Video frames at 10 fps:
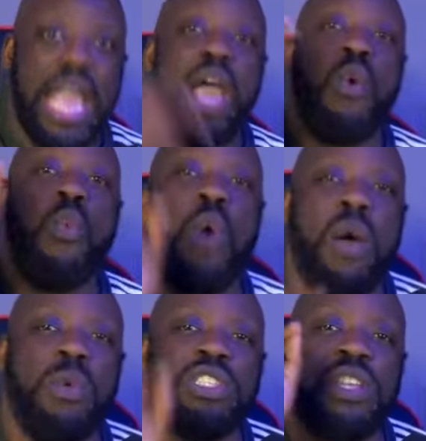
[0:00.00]

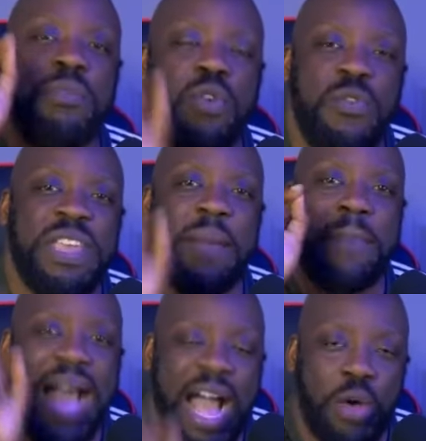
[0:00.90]
What was the movie
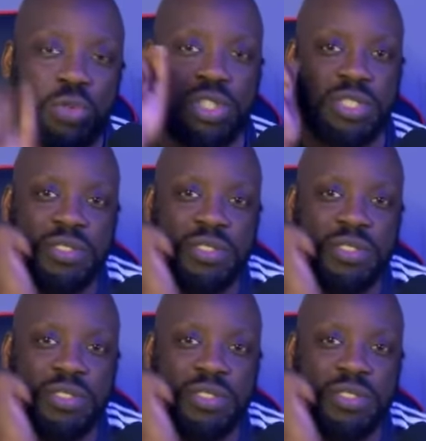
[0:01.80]
about?